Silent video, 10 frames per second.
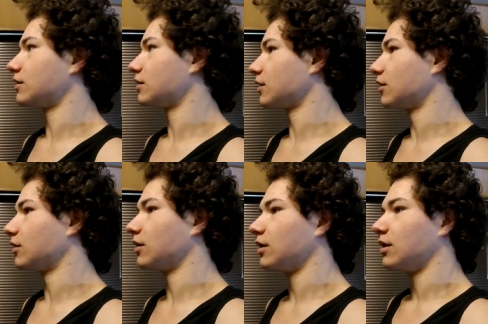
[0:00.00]
So
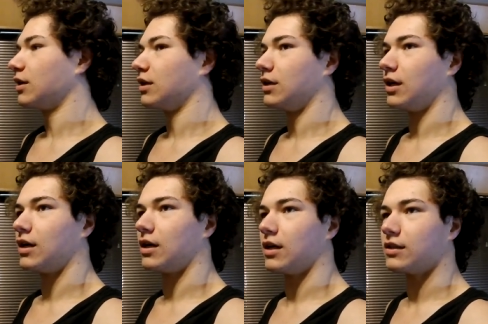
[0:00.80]

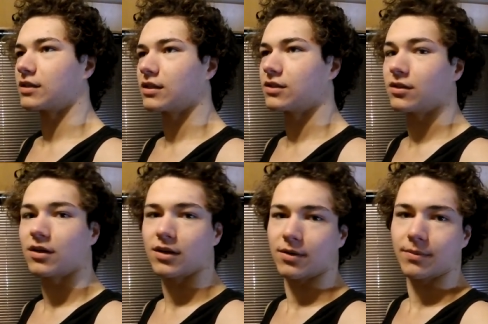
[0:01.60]
yeah, let's get started.